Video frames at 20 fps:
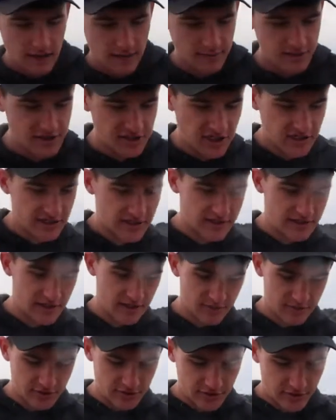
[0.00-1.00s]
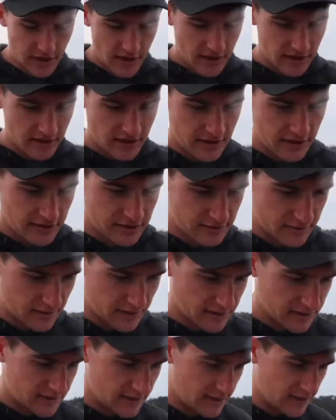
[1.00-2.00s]
Let me check the temperature out here so I
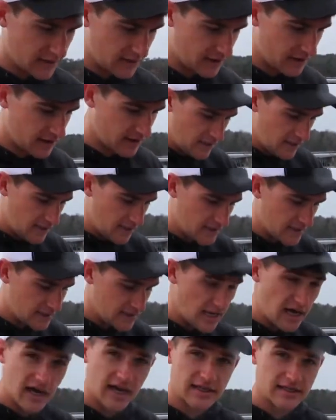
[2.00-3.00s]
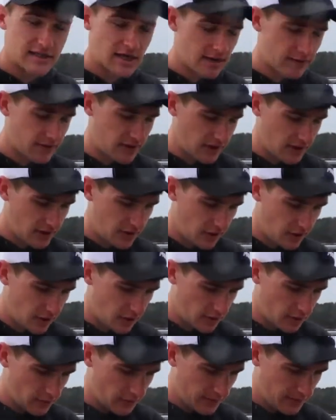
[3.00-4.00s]
could tell you. It's not really
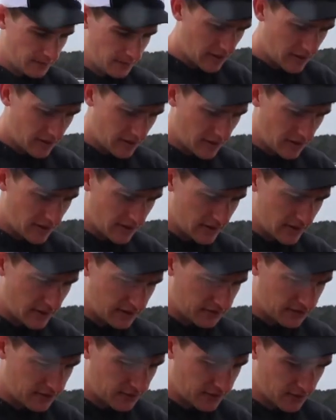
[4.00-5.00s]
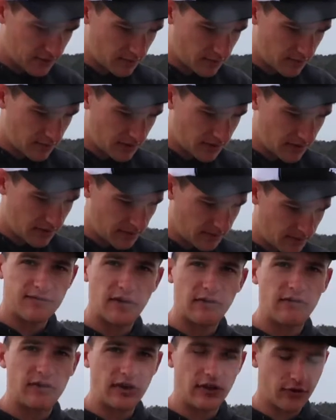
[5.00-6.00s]
cold at all. It actually feels pretty good. It's
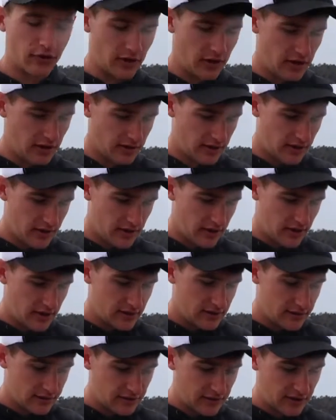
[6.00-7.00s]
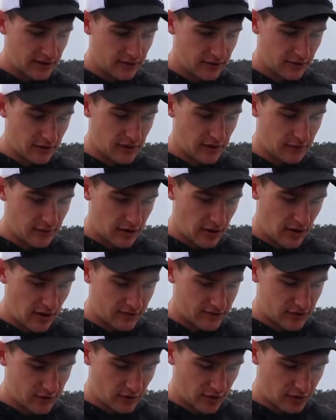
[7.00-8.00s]
53. So 53, we don't
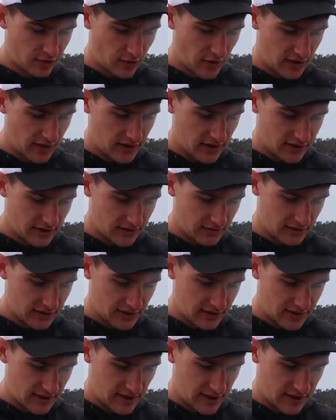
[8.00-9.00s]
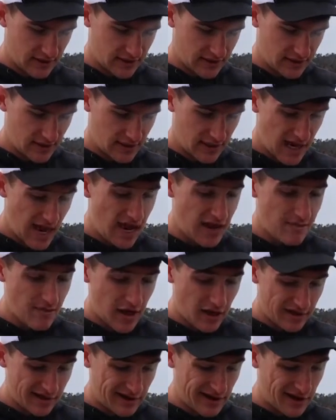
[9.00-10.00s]
have too much wind. Let's see what it says. 8
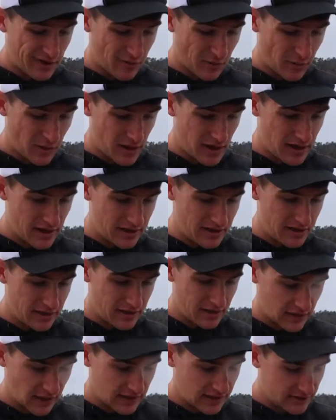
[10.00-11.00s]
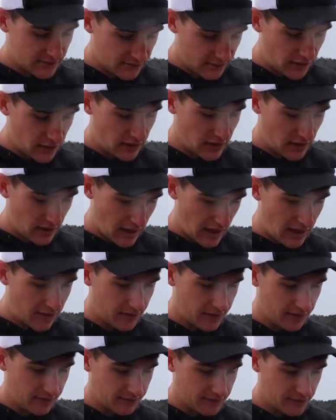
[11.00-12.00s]
mph wind, and it's very
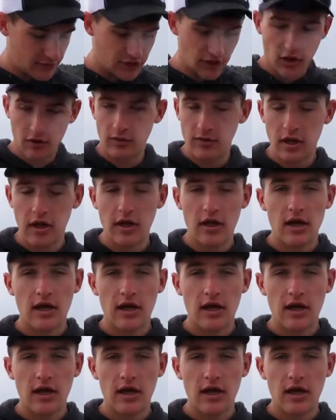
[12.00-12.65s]
cloudy. So,